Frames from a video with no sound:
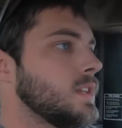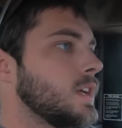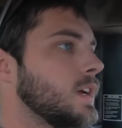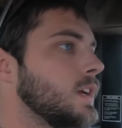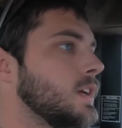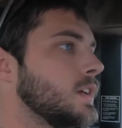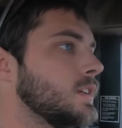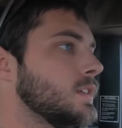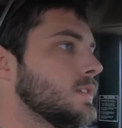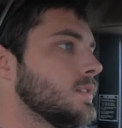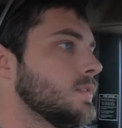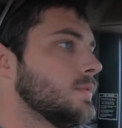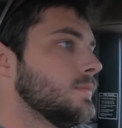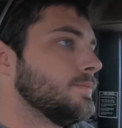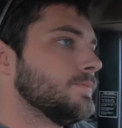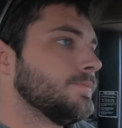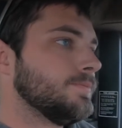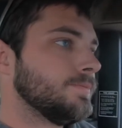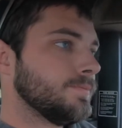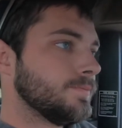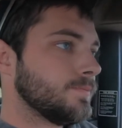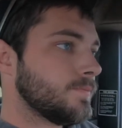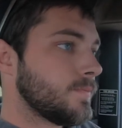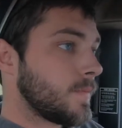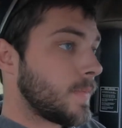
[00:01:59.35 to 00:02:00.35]
night
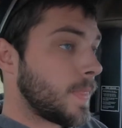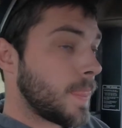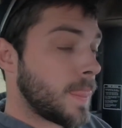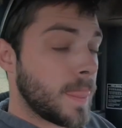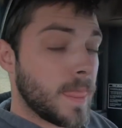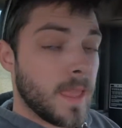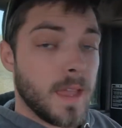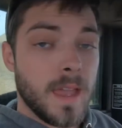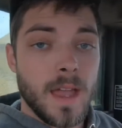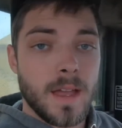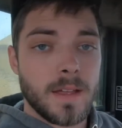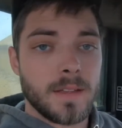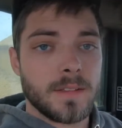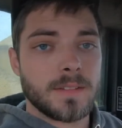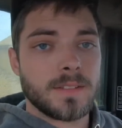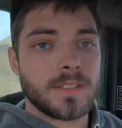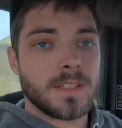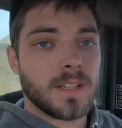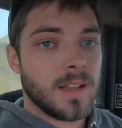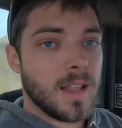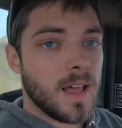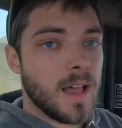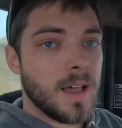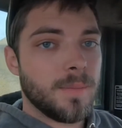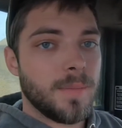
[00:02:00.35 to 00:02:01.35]
yeah, it's
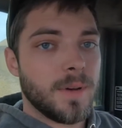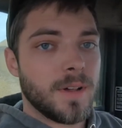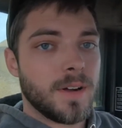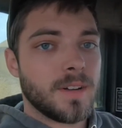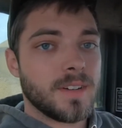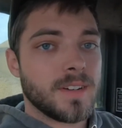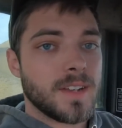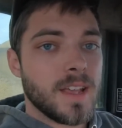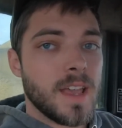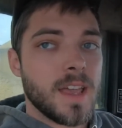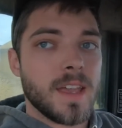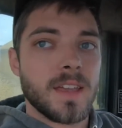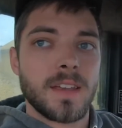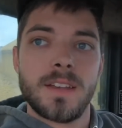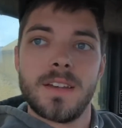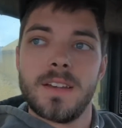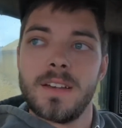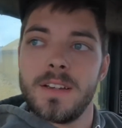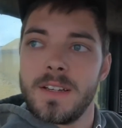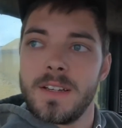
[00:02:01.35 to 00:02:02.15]
a lot better day